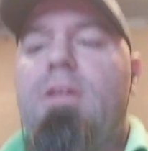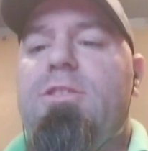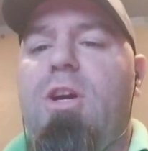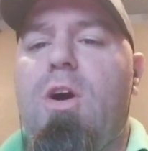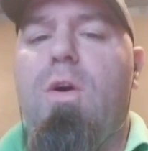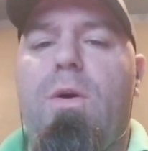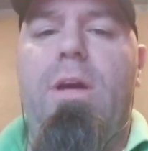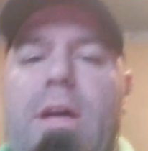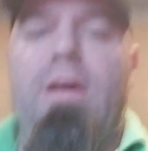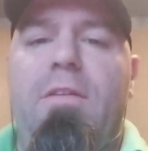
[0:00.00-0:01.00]
So
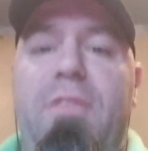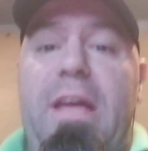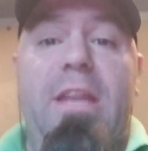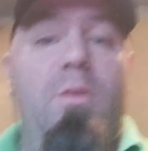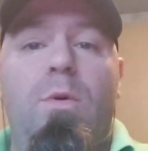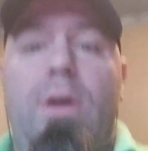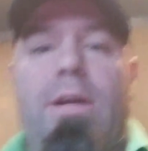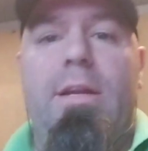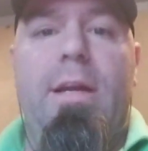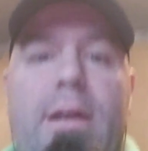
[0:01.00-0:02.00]
if
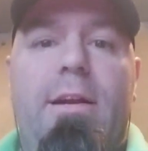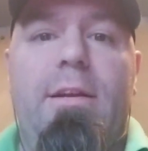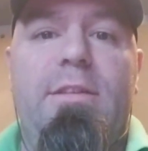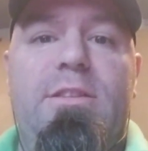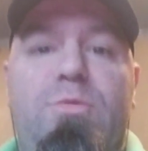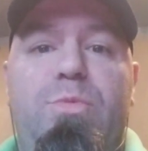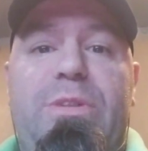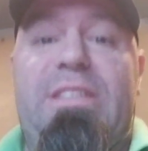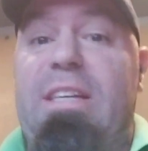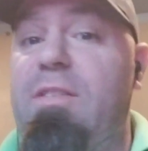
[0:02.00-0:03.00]
anyone is
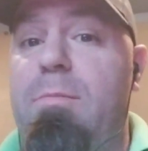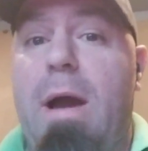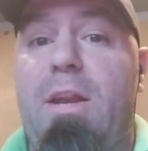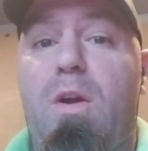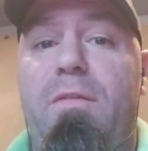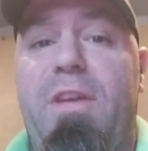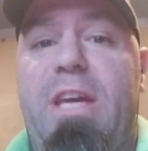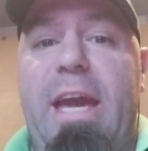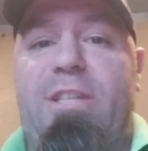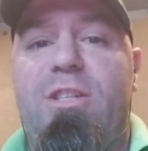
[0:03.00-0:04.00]
receiving my
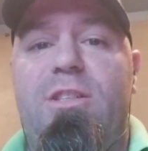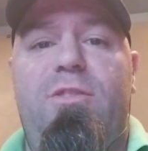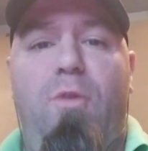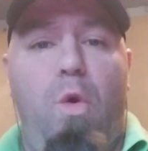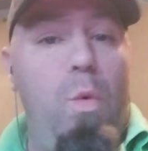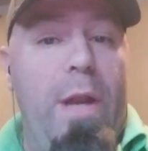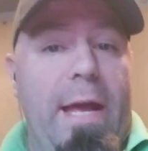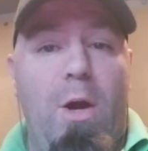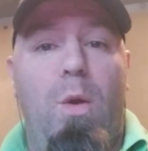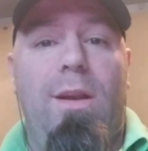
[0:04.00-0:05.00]
notifications for when
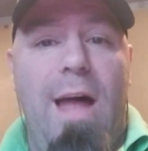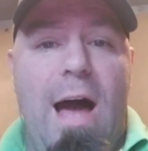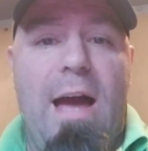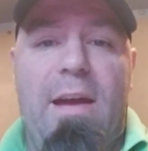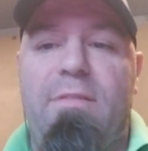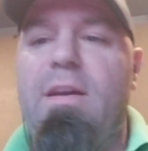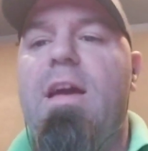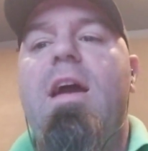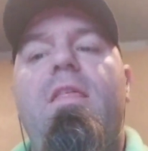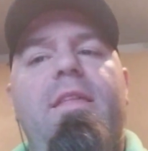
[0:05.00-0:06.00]
I go live,
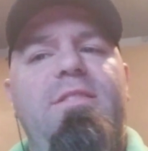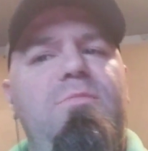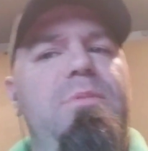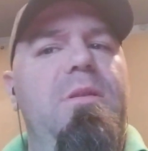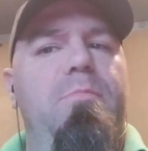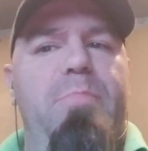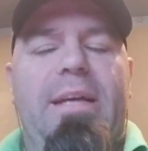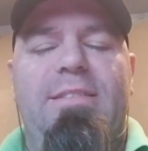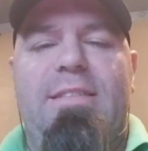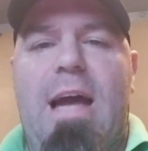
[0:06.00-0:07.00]
this would be the
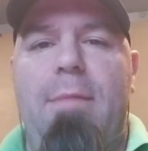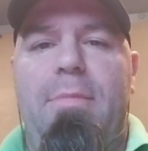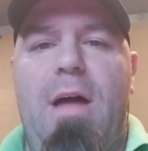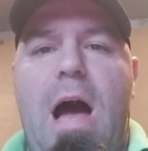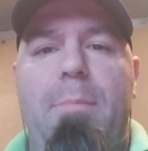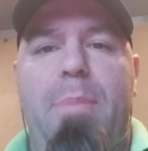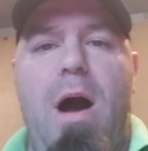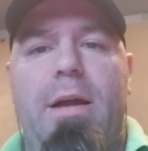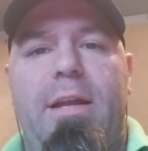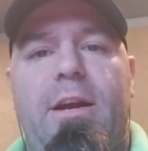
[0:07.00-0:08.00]
best time to hop
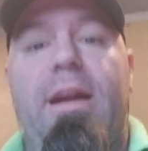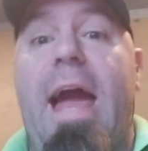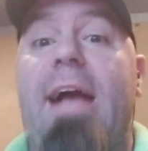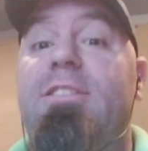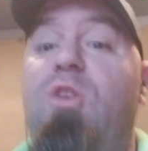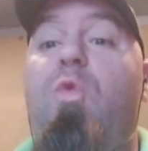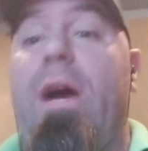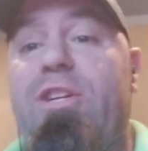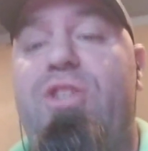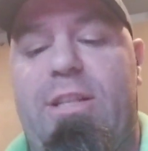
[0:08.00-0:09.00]
on here and ask
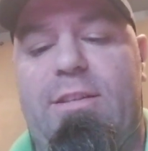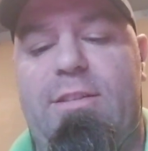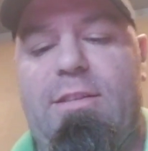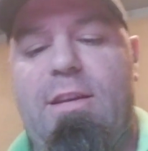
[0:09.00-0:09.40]
questions,